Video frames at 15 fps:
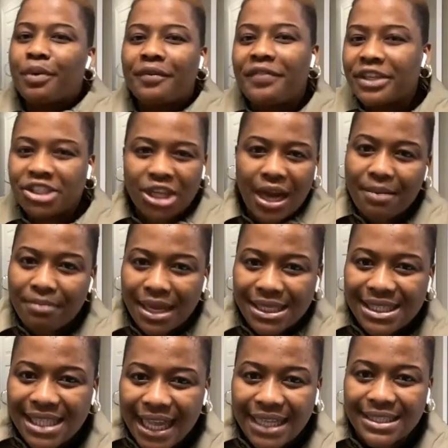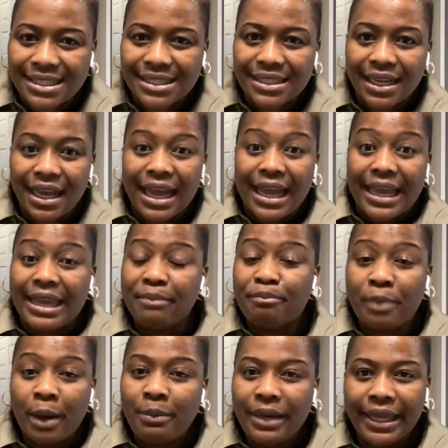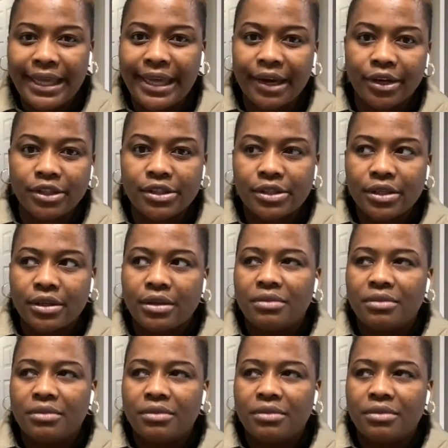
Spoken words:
professional masters in public health,